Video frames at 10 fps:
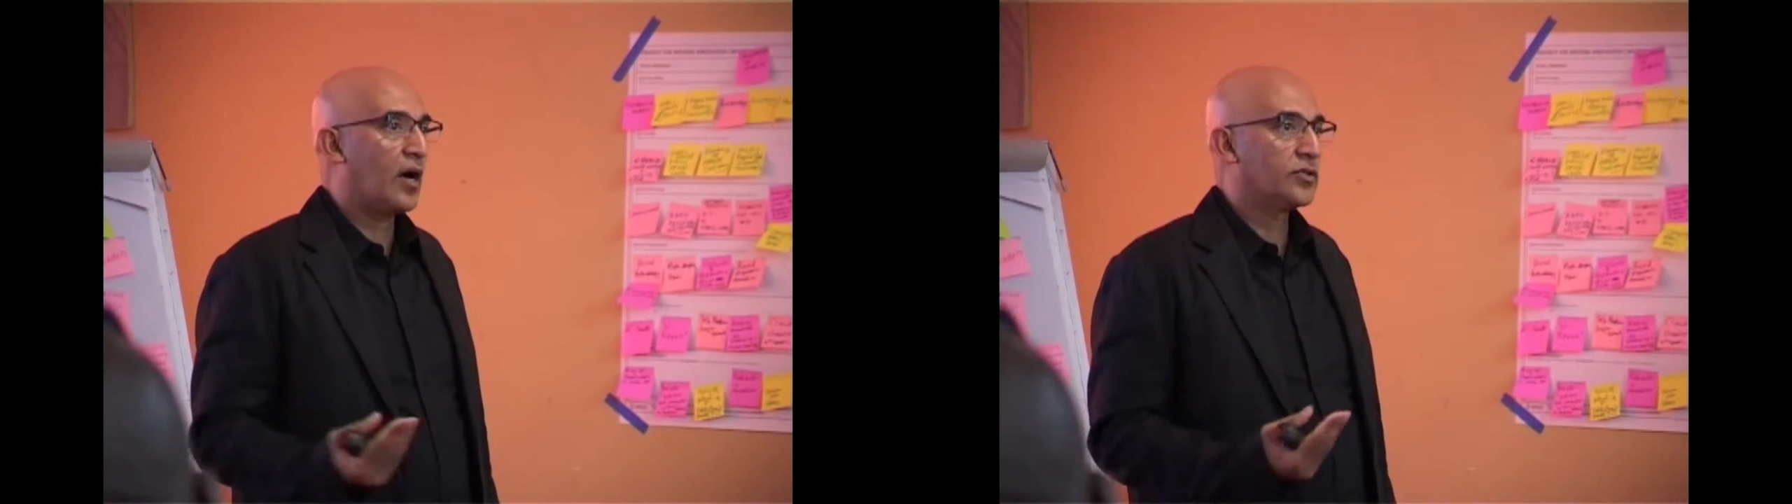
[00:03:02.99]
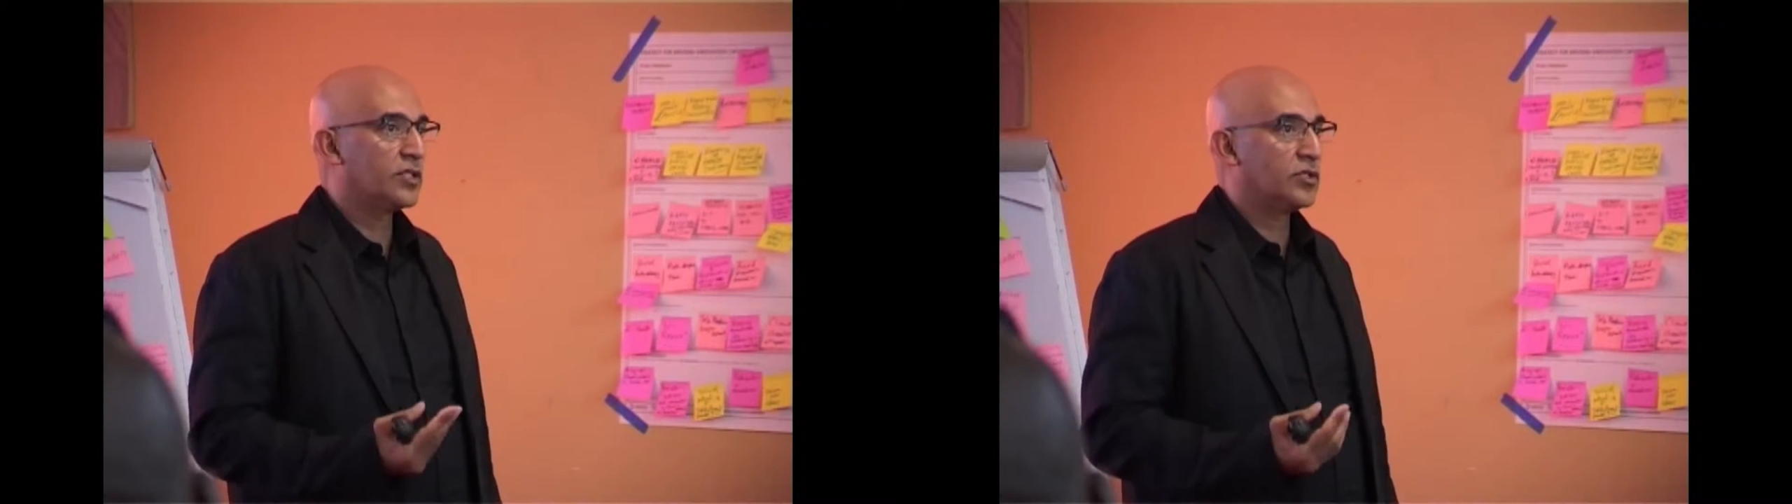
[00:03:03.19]

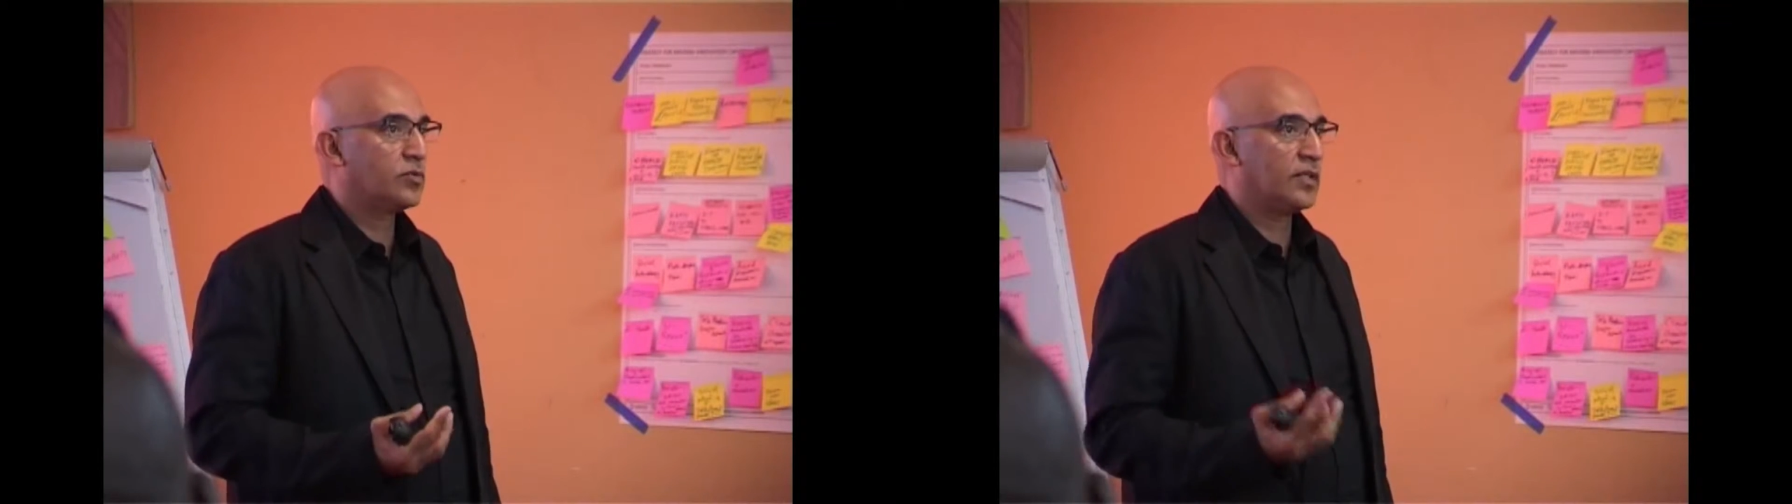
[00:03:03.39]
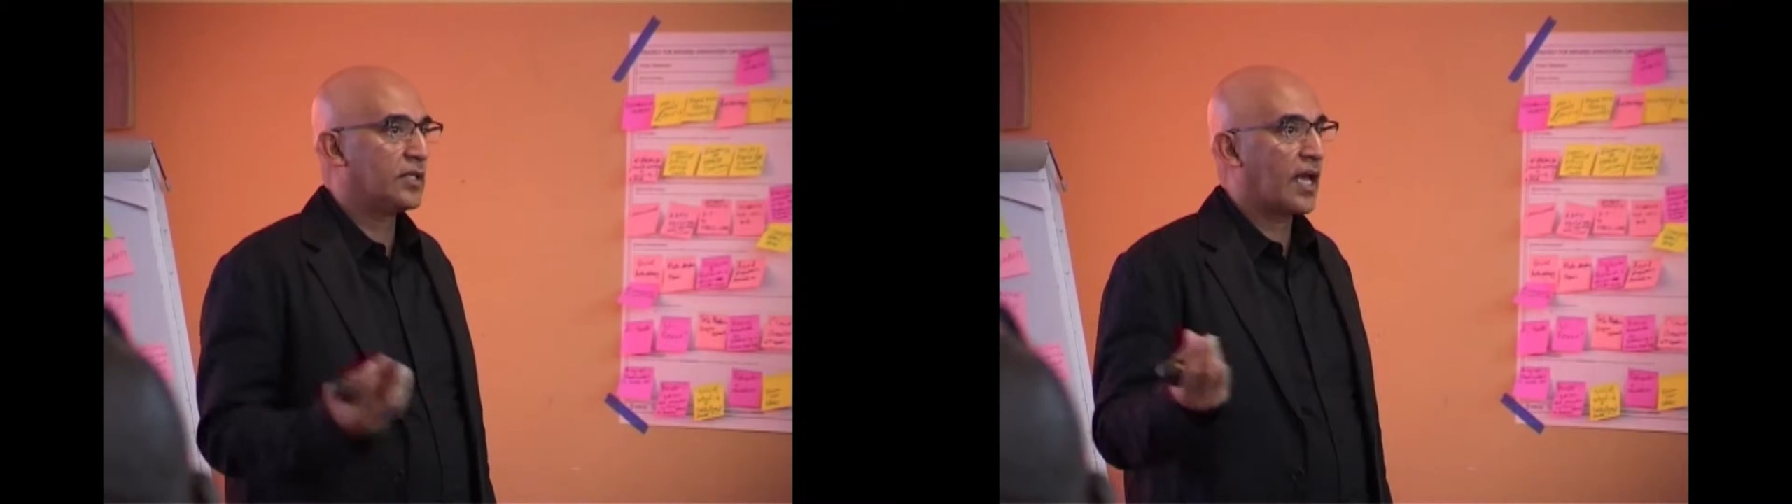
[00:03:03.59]
houses
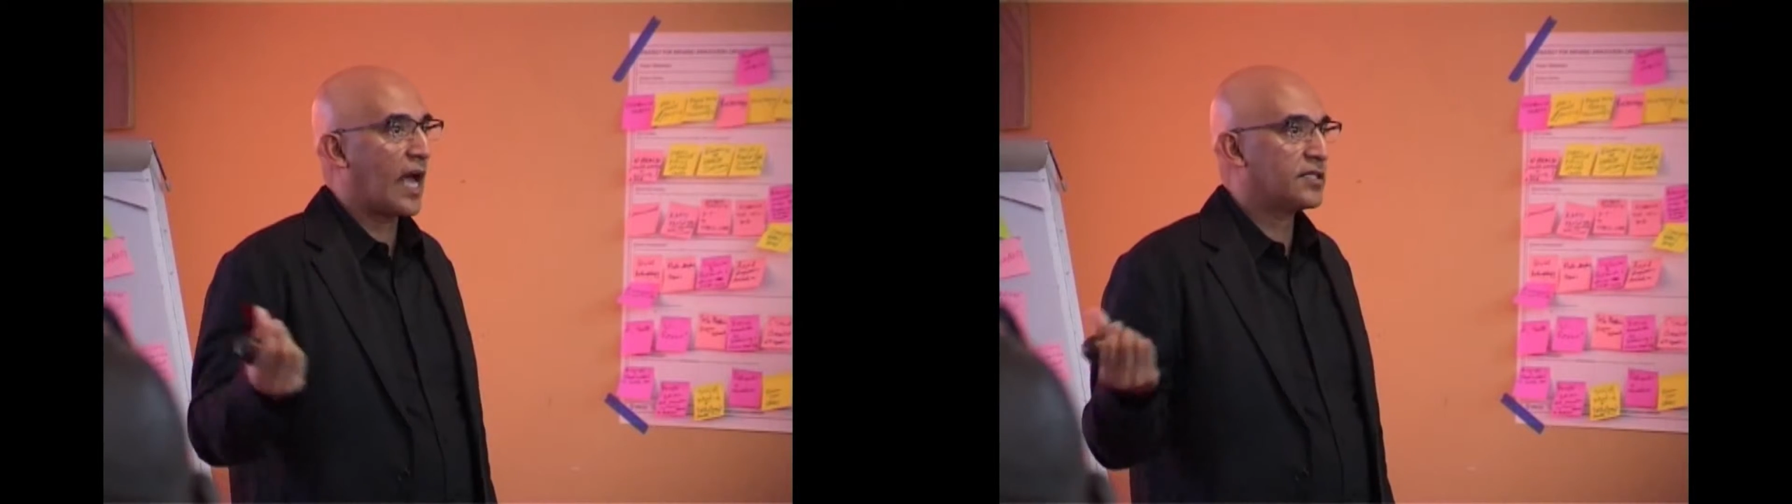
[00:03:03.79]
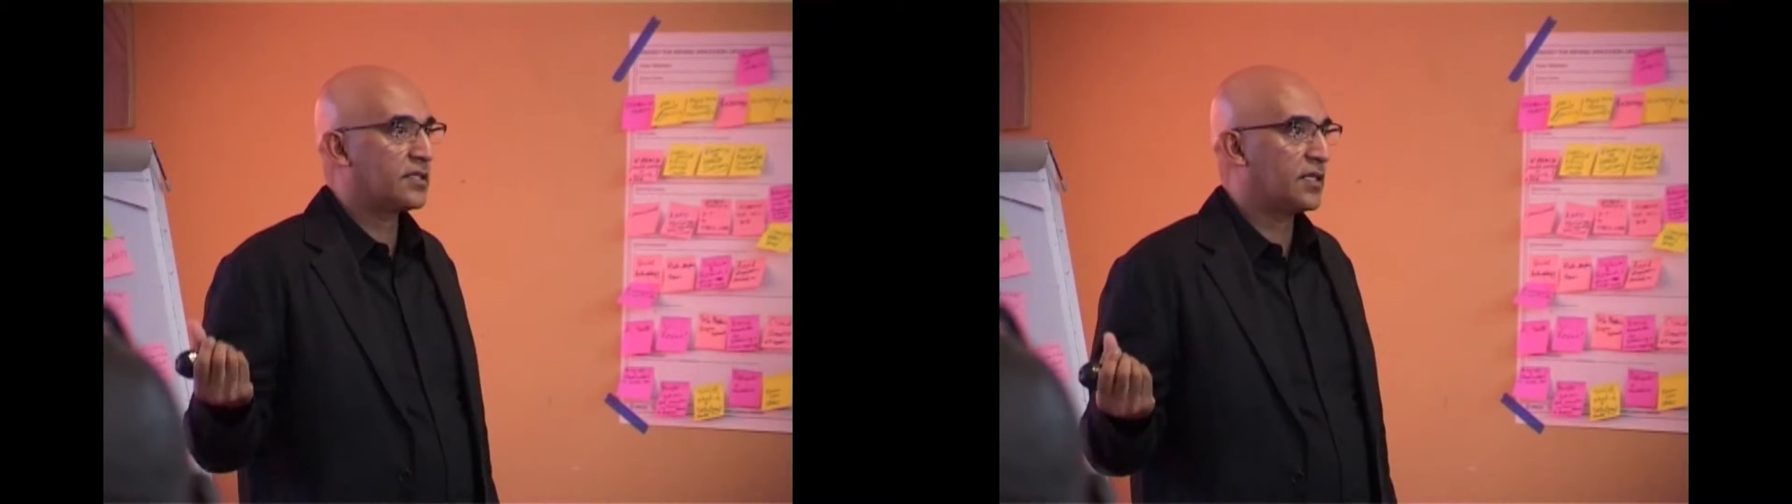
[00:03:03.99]
with the cash